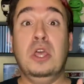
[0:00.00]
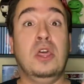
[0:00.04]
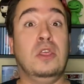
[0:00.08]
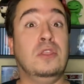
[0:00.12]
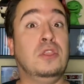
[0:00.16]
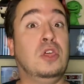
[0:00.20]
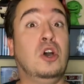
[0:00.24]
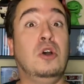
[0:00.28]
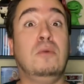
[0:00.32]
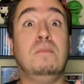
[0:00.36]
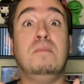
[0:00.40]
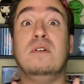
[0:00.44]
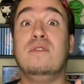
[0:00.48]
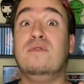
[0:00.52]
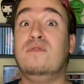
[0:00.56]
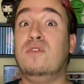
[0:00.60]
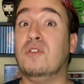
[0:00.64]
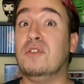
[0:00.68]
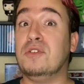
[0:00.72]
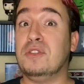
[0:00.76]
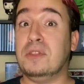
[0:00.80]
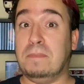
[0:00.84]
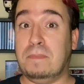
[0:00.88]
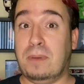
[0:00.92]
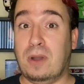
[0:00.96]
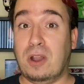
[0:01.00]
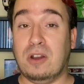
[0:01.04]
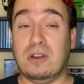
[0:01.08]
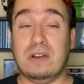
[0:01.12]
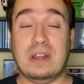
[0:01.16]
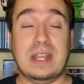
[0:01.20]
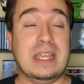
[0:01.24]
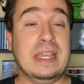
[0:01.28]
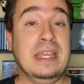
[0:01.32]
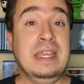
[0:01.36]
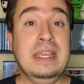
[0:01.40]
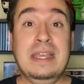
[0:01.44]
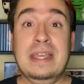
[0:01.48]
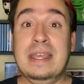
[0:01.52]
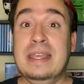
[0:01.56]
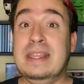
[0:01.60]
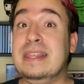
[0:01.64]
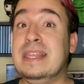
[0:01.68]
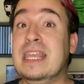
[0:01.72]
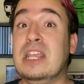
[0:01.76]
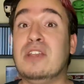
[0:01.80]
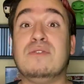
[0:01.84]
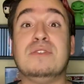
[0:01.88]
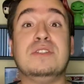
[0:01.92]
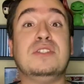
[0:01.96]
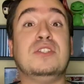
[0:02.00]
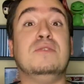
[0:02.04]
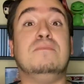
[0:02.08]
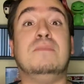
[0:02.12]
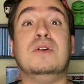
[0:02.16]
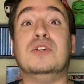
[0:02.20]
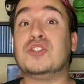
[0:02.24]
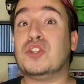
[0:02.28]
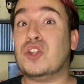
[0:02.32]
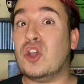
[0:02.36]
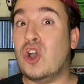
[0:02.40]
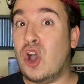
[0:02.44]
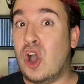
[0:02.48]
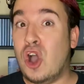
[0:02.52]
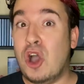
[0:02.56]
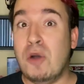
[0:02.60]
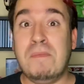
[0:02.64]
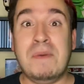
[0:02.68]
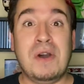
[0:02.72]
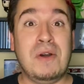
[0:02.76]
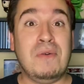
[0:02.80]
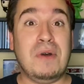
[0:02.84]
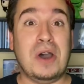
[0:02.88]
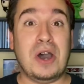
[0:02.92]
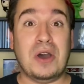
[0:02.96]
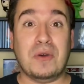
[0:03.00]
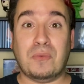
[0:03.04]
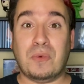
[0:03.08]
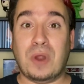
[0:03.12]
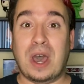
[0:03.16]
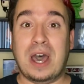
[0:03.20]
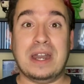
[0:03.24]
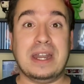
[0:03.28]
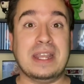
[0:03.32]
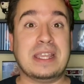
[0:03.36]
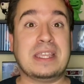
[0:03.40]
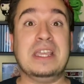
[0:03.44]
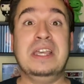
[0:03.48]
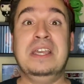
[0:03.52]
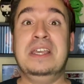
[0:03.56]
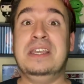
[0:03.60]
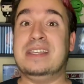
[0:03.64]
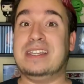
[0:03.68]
Though before the party, there is the most homoerotic